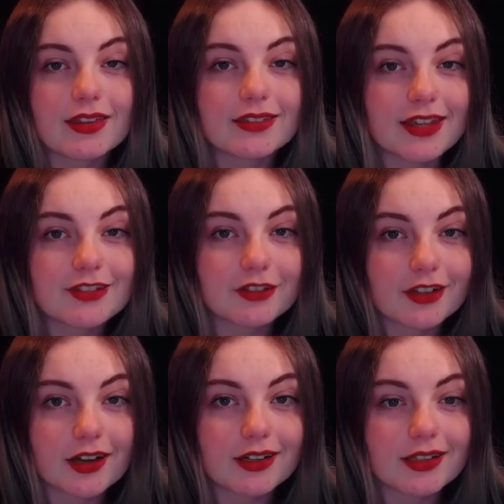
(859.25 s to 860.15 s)
The Deskford
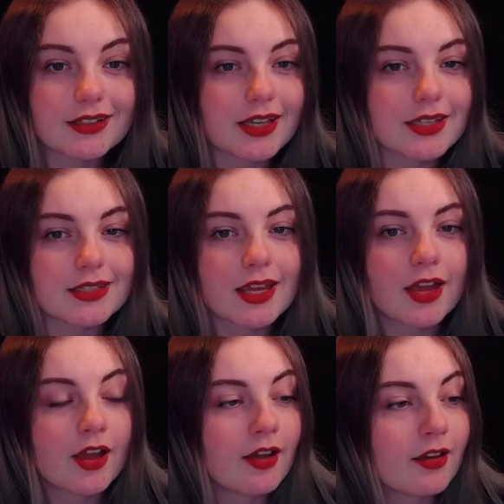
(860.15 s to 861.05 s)
Carnyx is
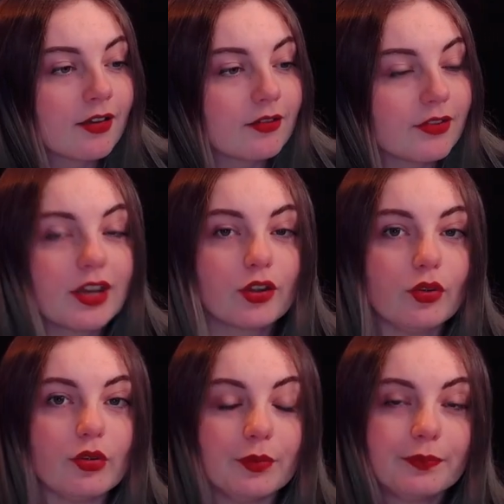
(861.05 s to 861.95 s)
very
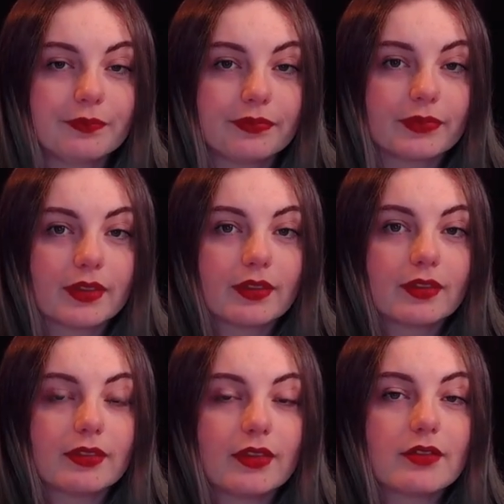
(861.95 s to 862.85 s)
cool.
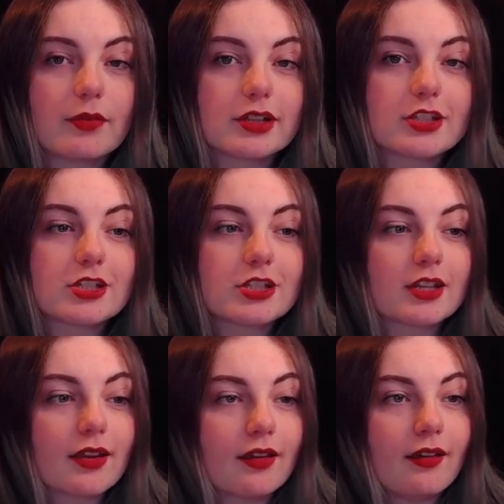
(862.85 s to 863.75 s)
Thank you very much.
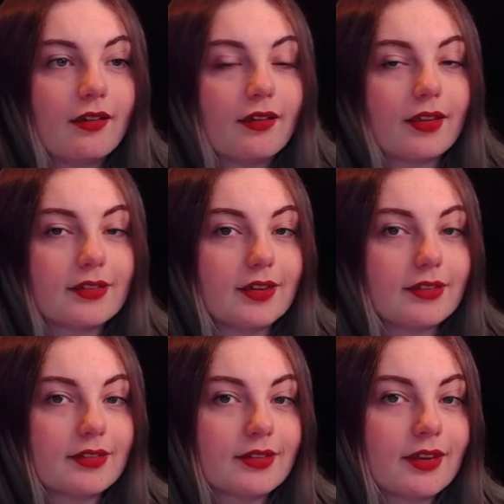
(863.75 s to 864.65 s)
That's
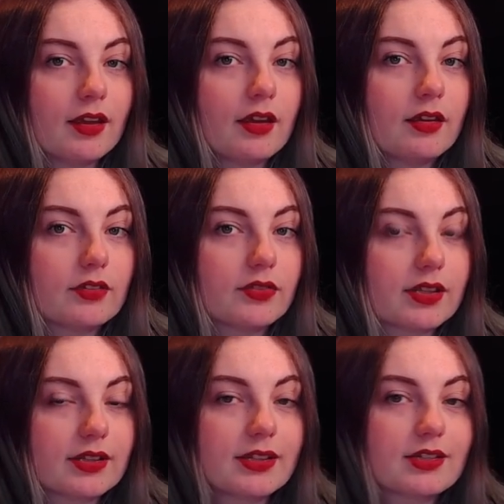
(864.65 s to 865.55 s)
it. Don't forget
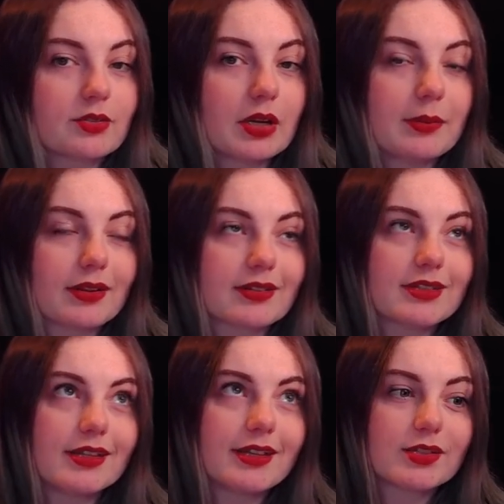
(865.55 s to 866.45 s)
to like and subscribe, and I'll
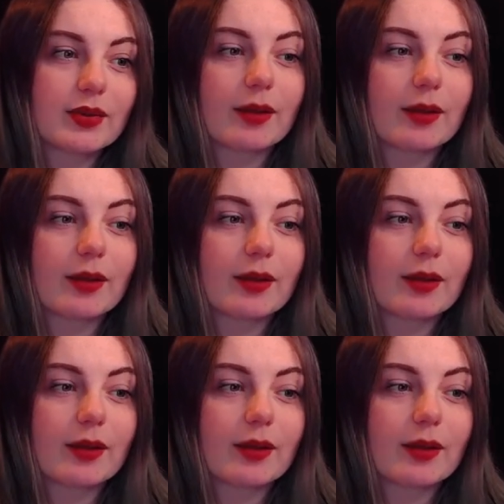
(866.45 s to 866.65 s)
see you next week.